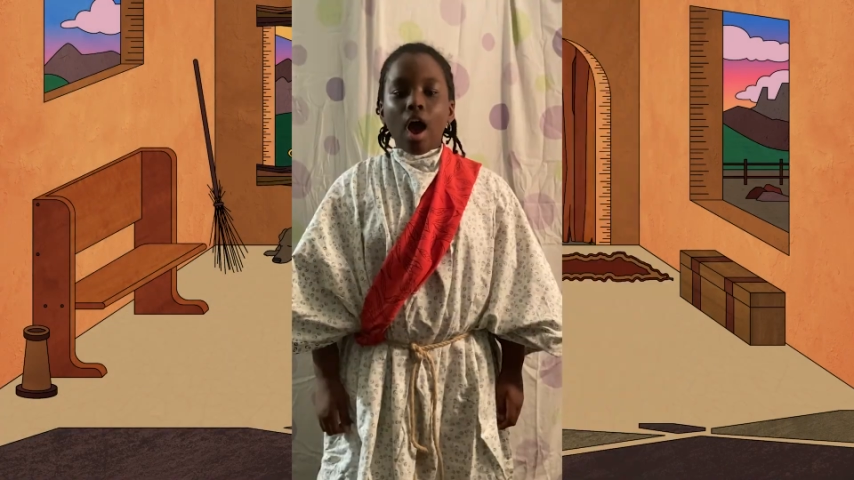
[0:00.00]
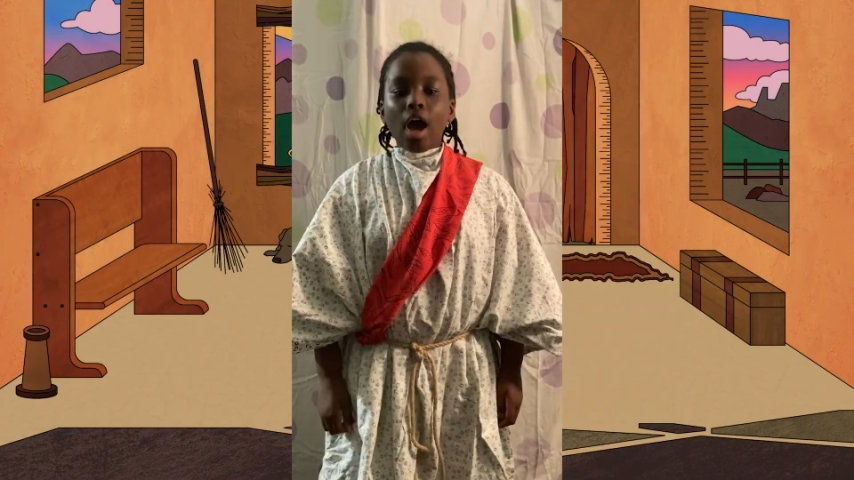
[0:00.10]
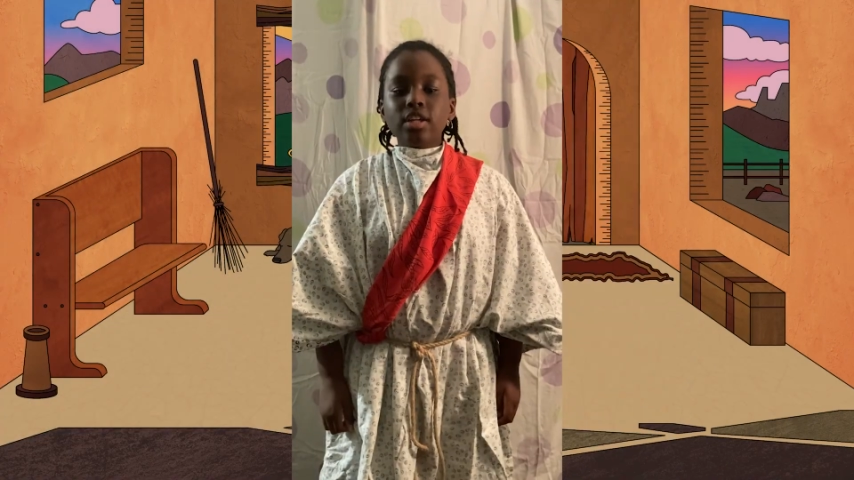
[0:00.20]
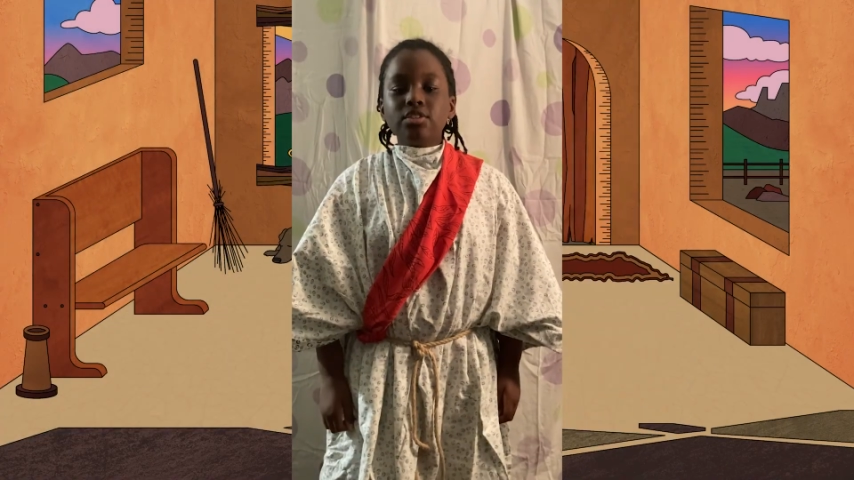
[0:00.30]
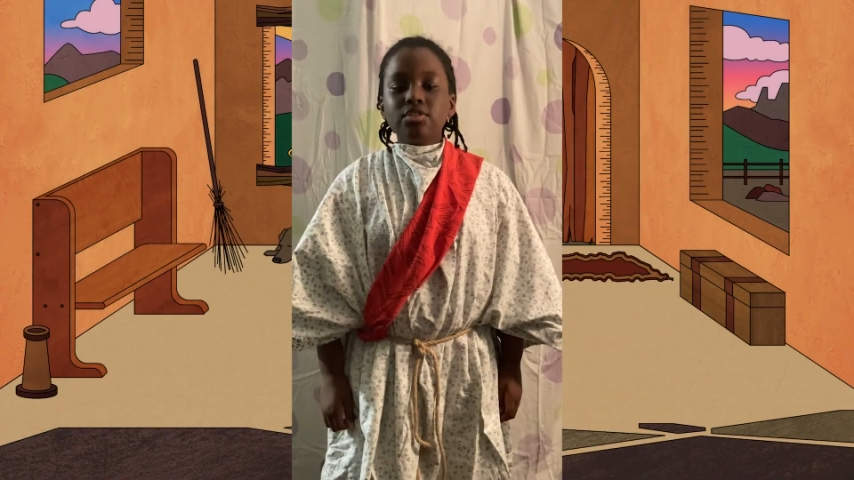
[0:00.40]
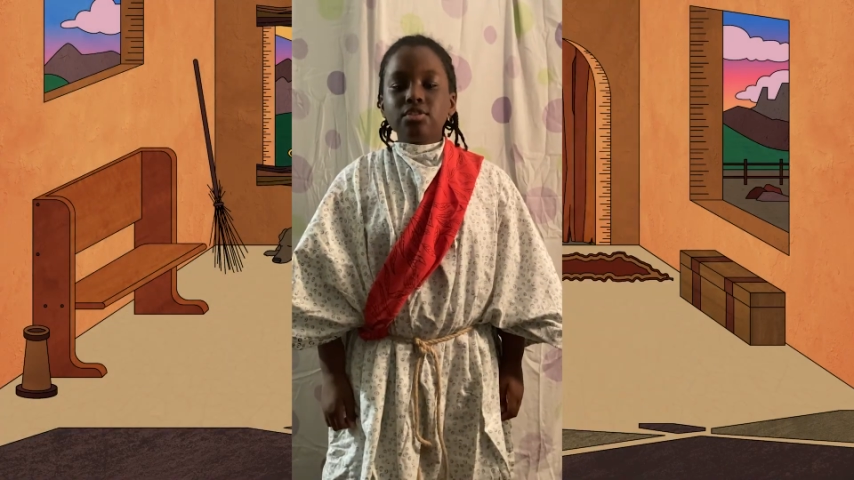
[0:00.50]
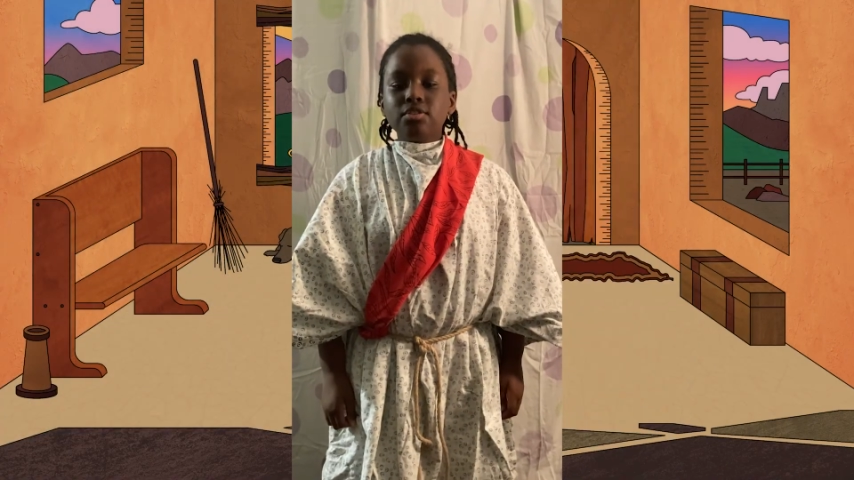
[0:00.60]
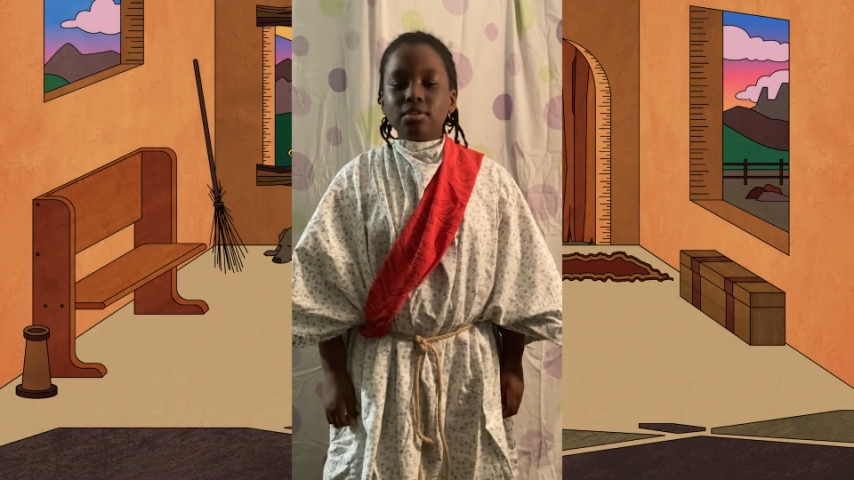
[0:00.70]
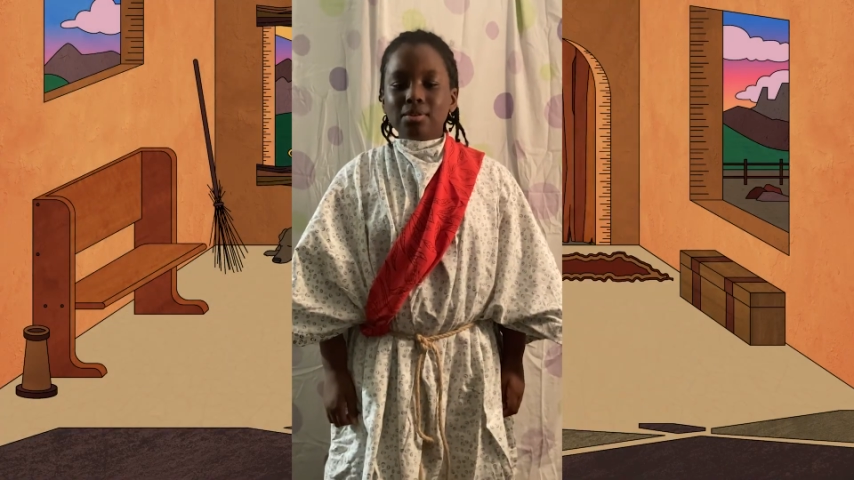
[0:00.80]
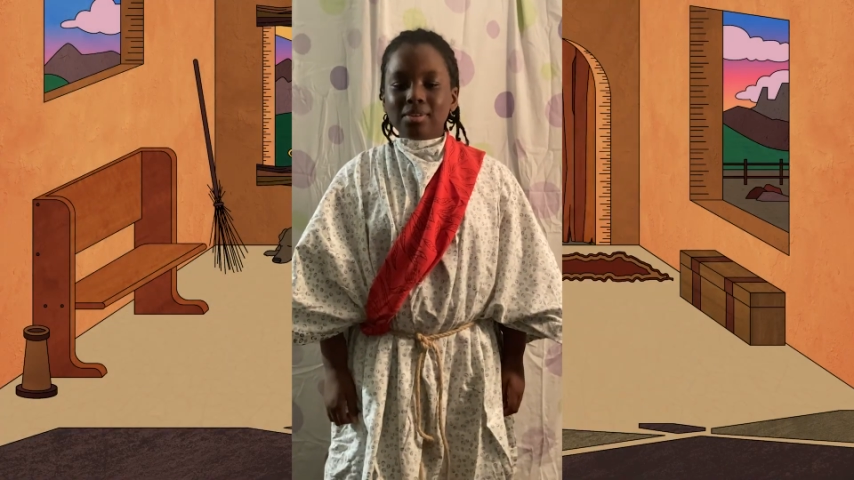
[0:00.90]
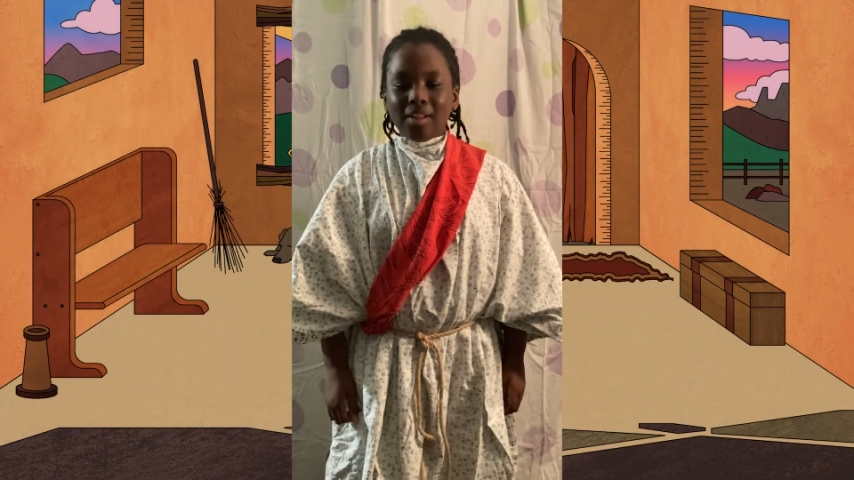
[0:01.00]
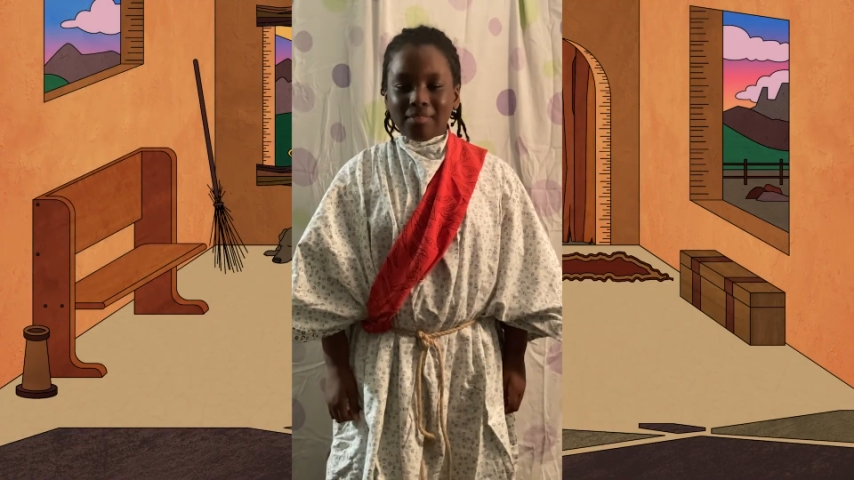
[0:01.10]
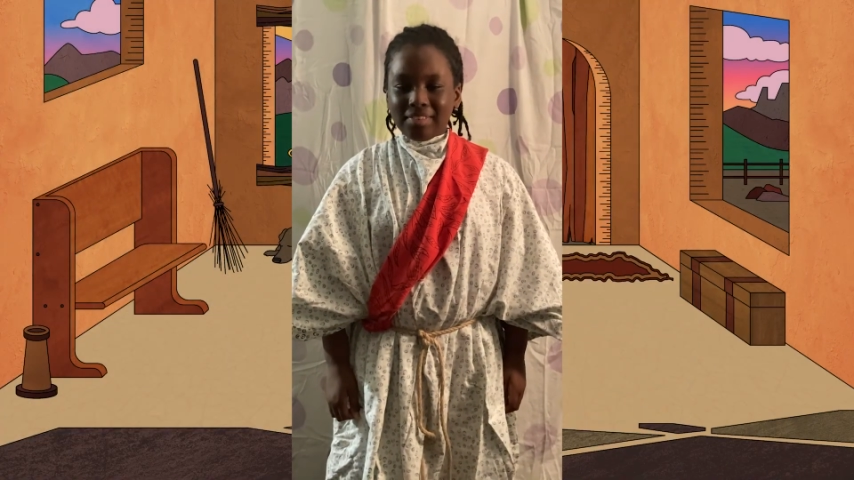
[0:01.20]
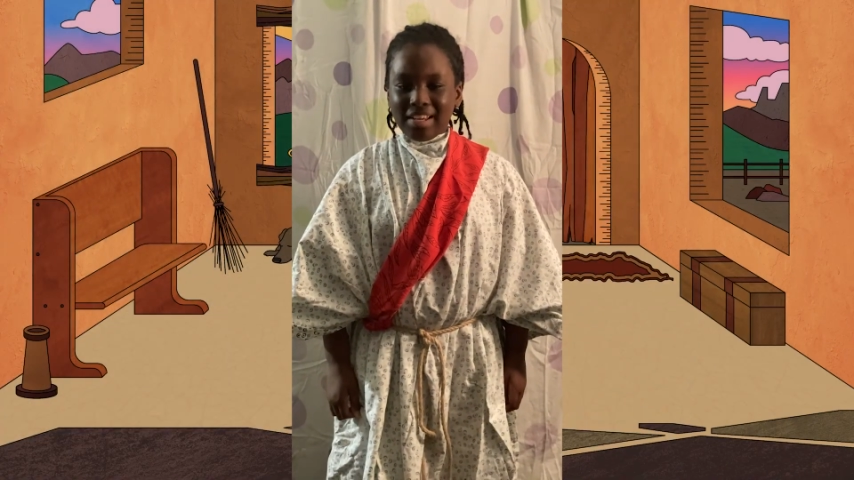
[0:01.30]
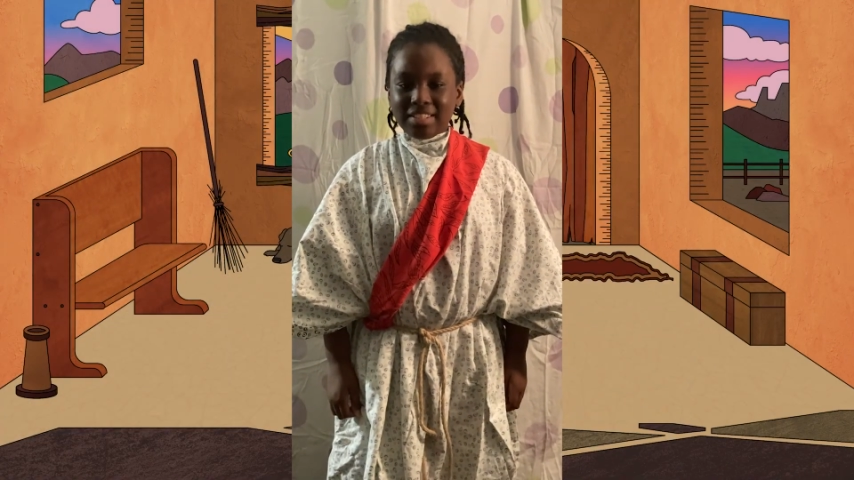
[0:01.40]
I do
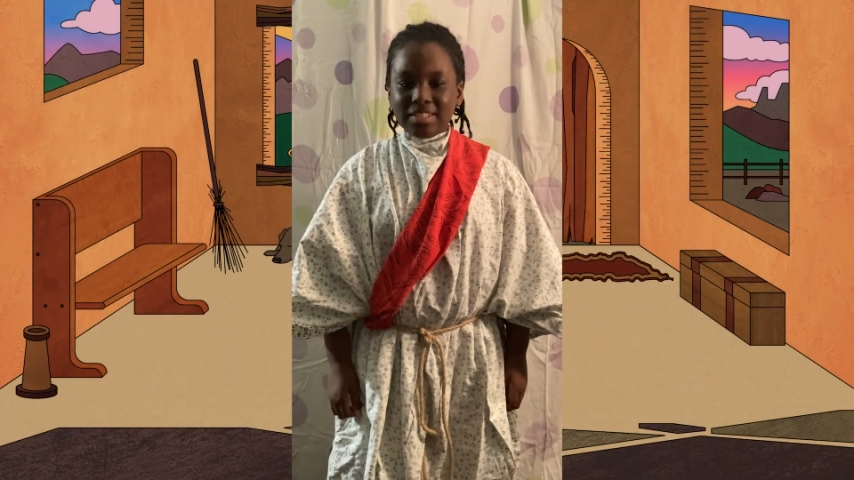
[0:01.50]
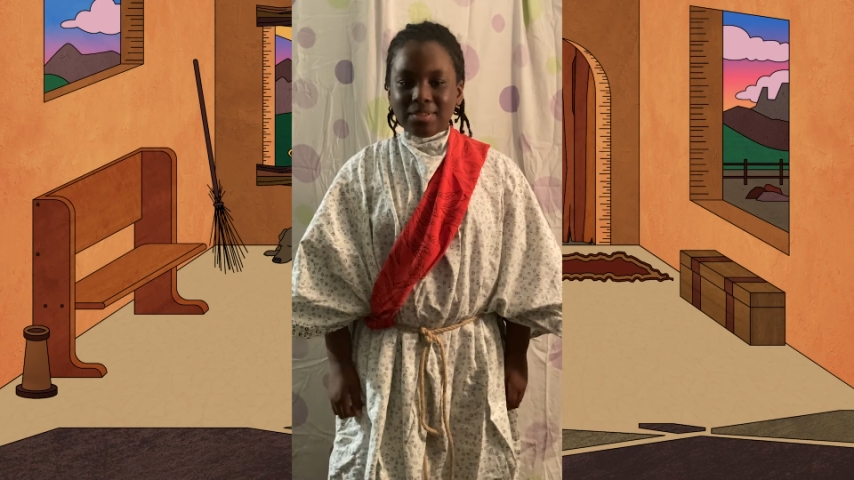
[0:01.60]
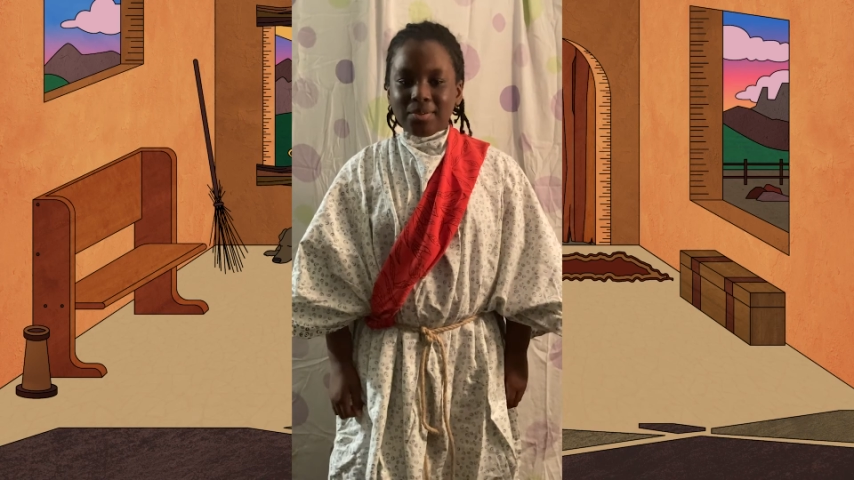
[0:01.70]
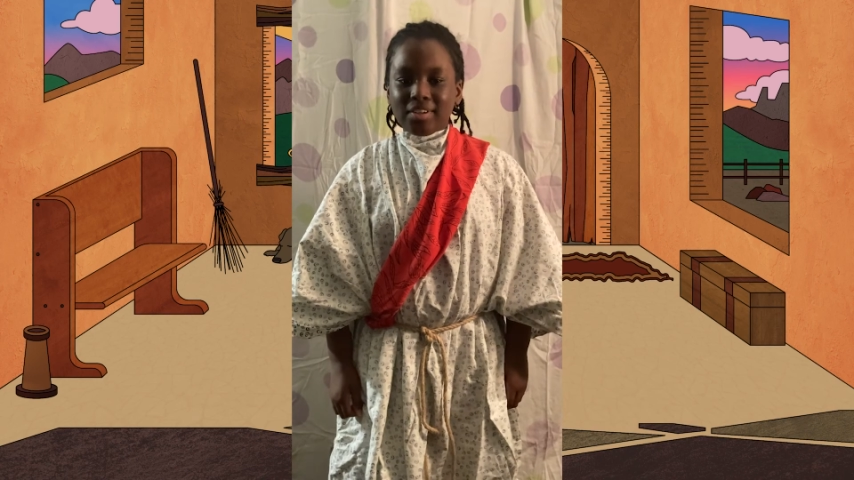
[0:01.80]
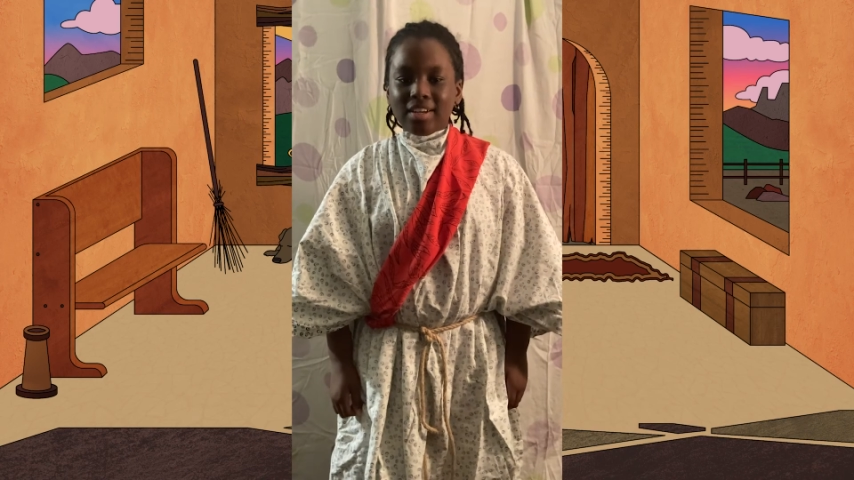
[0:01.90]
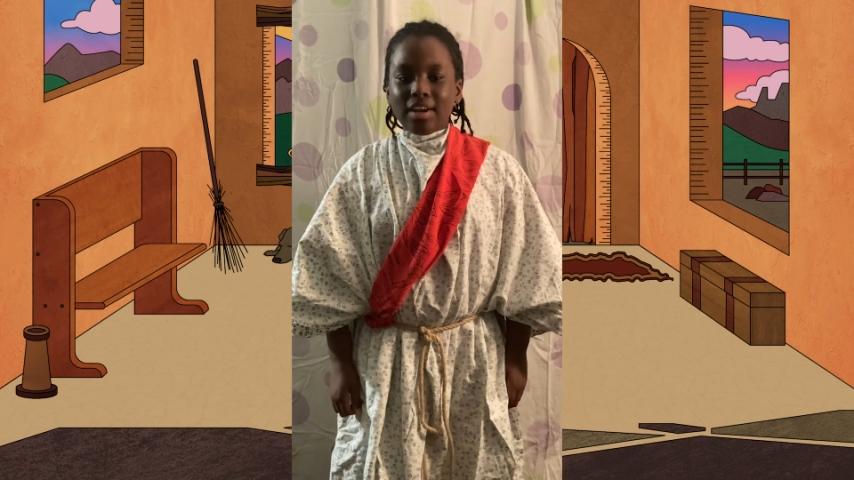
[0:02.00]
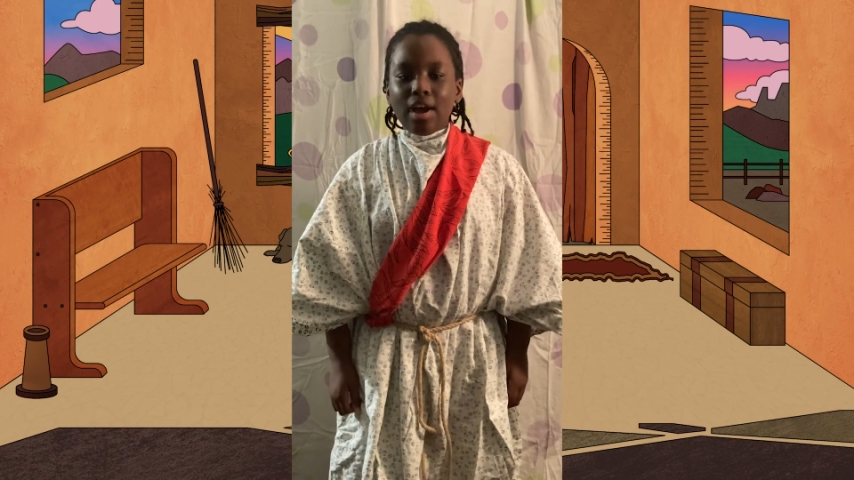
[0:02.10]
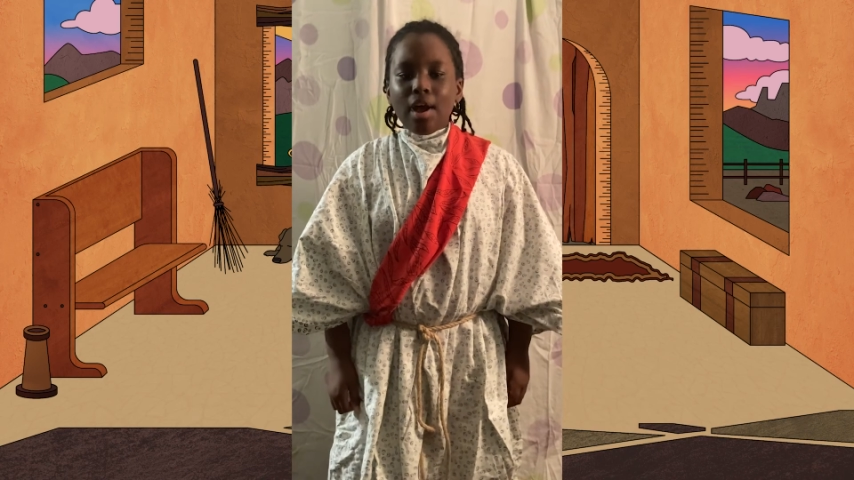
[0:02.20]
love that story.